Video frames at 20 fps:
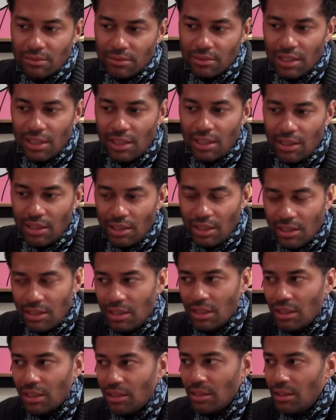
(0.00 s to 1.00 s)
I
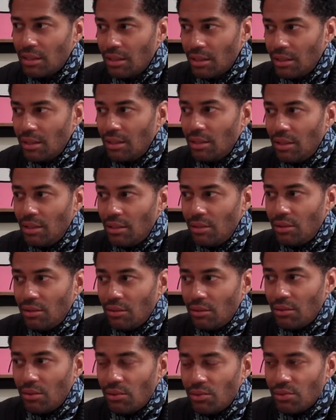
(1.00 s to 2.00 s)
think
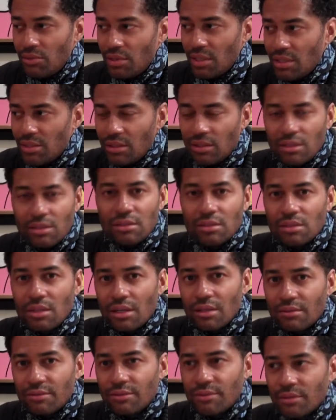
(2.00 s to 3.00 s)
that's a good
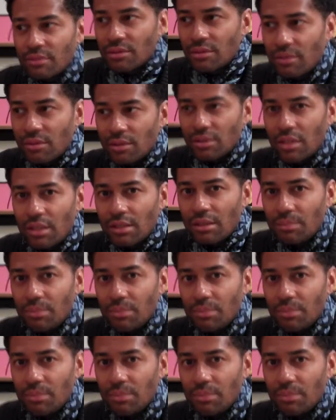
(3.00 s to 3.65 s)
start for good